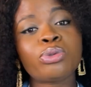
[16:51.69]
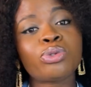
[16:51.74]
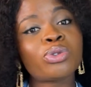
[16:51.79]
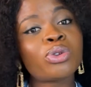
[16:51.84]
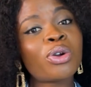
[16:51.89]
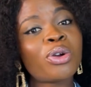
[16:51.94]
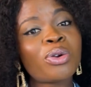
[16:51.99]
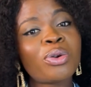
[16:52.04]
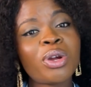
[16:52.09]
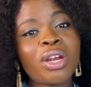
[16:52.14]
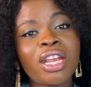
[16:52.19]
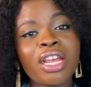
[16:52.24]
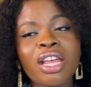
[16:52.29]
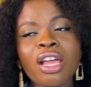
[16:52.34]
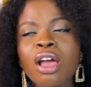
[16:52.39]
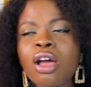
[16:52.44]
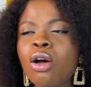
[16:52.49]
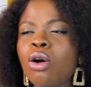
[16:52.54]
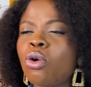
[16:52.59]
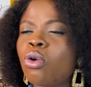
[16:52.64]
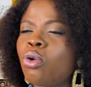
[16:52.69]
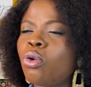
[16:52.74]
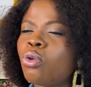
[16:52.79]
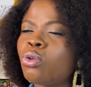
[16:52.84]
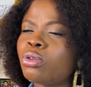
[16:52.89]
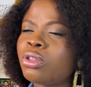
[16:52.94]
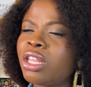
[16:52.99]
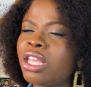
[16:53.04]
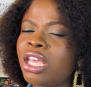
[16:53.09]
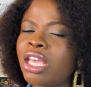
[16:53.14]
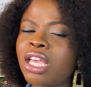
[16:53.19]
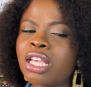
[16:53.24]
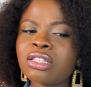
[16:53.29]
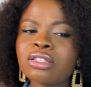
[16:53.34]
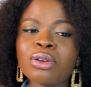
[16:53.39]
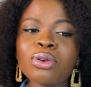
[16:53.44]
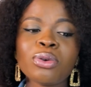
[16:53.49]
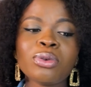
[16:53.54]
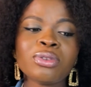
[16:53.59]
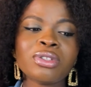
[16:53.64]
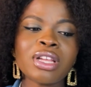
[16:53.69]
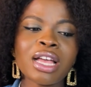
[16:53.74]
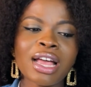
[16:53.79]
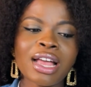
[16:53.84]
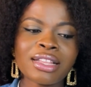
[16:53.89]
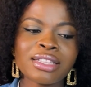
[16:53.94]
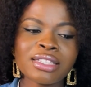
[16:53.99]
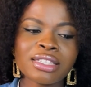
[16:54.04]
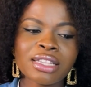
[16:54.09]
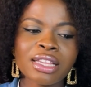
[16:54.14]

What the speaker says: sorry, oh, this, oh, that.